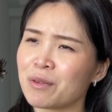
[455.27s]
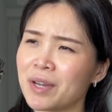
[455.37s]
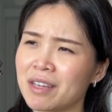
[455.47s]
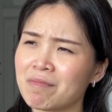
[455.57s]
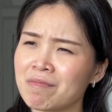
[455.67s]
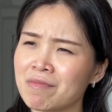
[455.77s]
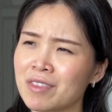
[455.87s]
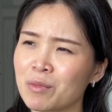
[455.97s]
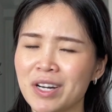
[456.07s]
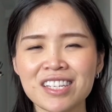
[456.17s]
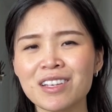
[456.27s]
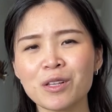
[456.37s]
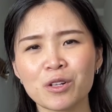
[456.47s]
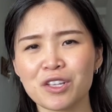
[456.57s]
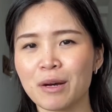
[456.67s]
wait, why does it
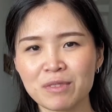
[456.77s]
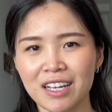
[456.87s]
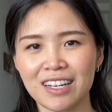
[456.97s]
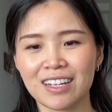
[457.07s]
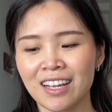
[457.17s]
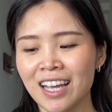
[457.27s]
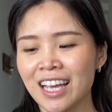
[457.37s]
look lopsided?